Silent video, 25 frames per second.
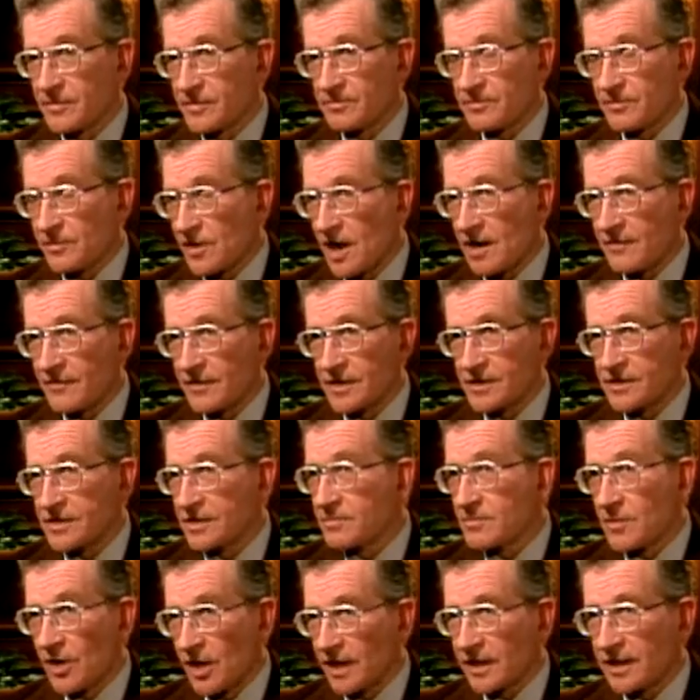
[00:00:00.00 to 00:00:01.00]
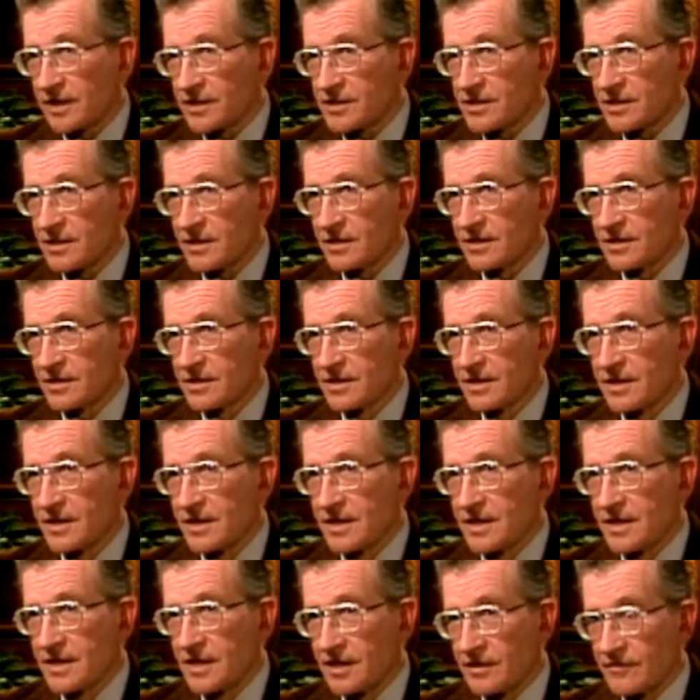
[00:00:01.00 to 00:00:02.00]
profits and market share.
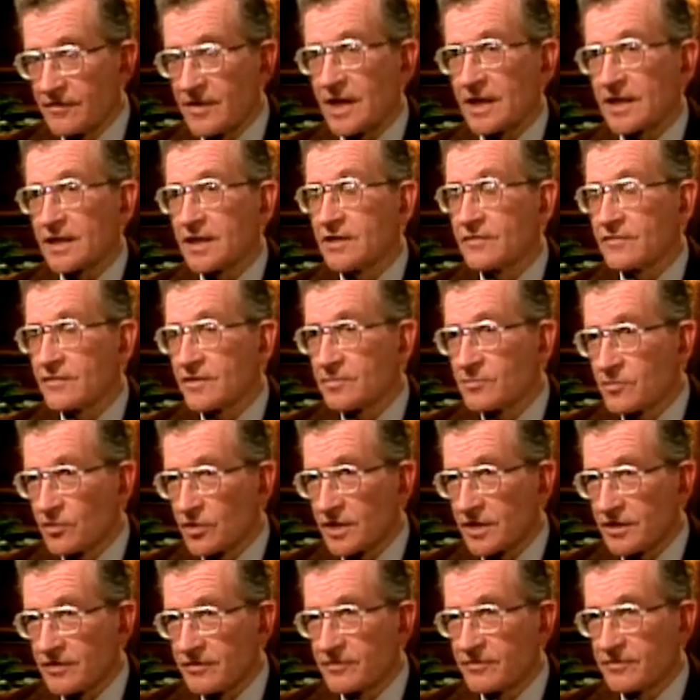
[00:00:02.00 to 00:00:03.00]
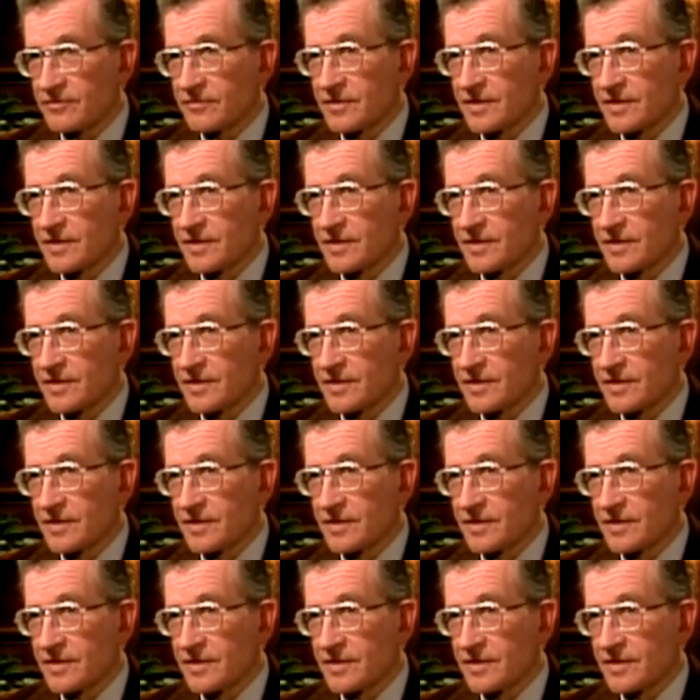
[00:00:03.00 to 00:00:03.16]
In fact, if the board of